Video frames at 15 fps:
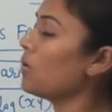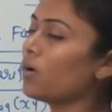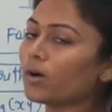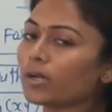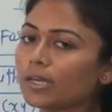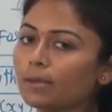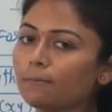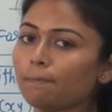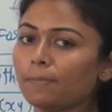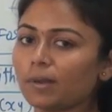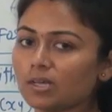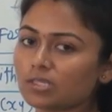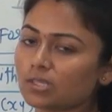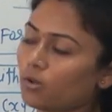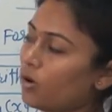log a
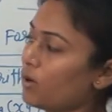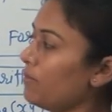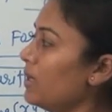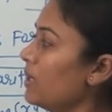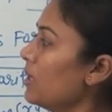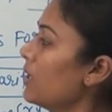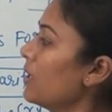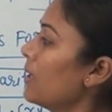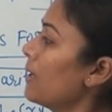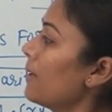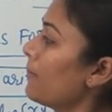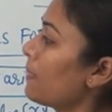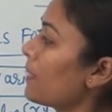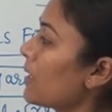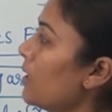plus log b.
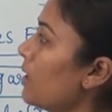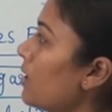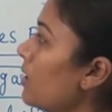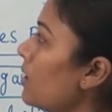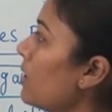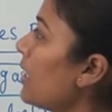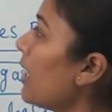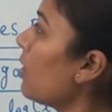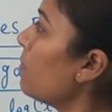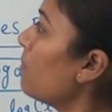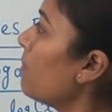Now